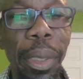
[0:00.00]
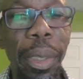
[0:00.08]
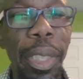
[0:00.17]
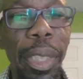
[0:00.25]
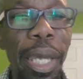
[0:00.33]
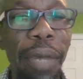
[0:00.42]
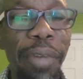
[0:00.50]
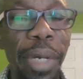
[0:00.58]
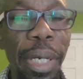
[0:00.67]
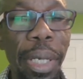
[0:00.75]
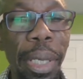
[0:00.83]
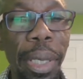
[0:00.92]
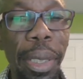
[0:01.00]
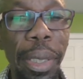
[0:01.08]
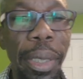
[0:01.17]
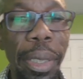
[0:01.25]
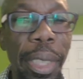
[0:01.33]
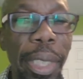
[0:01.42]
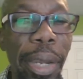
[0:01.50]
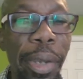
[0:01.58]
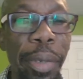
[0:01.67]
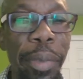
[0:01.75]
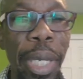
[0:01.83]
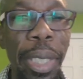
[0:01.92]
In the
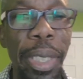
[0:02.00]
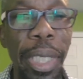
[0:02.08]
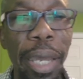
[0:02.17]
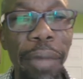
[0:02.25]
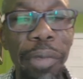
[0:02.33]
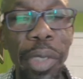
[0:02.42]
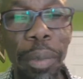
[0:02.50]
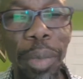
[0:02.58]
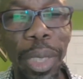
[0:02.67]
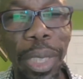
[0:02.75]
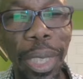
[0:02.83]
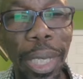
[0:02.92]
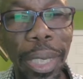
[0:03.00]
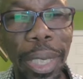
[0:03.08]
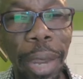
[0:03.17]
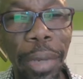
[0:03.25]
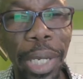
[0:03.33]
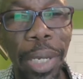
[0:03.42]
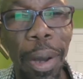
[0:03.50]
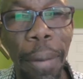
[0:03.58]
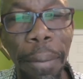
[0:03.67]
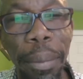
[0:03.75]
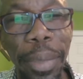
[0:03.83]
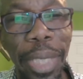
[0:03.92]
Caribbean, they have something called
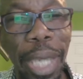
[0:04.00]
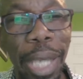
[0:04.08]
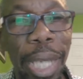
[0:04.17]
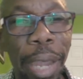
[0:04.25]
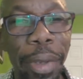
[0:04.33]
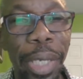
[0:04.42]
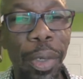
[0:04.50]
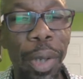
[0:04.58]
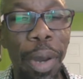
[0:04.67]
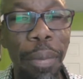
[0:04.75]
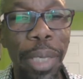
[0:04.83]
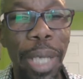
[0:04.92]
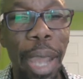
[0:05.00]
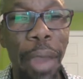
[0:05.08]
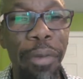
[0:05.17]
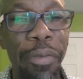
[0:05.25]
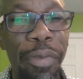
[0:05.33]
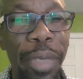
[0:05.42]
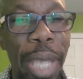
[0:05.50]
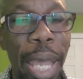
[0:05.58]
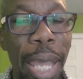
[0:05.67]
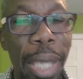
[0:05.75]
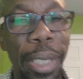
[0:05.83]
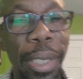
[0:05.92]
Caricom. They are Caricom, Carifta,